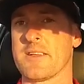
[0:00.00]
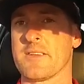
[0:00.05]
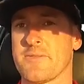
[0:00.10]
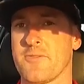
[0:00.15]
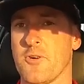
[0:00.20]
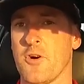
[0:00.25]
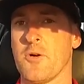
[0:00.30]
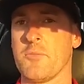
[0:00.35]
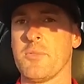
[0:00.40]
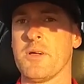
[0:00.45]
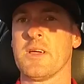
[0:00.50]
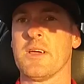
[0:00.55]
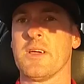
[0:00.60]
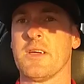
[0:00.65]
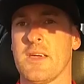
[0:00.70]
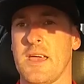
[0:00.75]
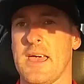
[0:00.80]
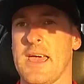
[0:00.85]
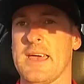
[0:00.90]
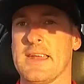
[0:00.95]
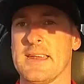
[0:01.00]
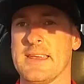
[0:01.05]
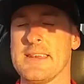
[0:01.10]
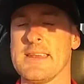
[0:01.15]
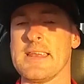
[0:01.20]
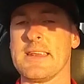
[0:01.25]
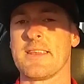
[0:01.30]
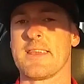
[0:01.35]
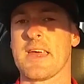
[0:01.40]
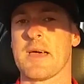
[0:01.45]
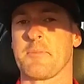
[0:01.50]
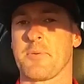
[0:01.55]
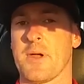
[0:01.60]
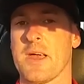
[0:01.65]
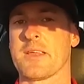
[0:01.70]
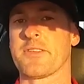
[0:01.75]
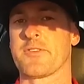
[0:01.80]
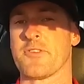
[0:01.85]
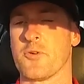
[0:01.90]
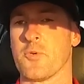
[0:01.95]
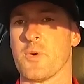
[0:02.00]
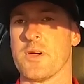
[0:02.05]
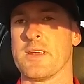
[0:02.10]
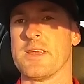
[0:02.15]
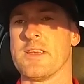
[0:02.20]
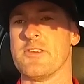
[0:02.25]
his form, and he needed that breakthrough win.